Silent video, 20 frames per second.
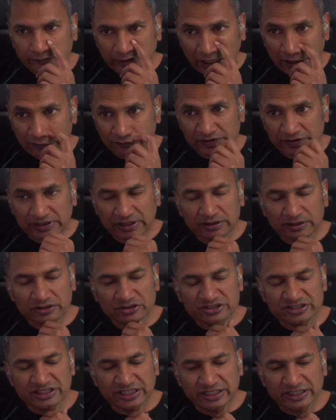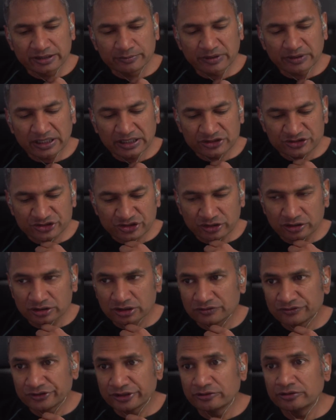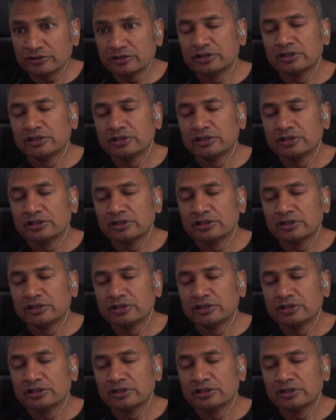I think the same as all of you.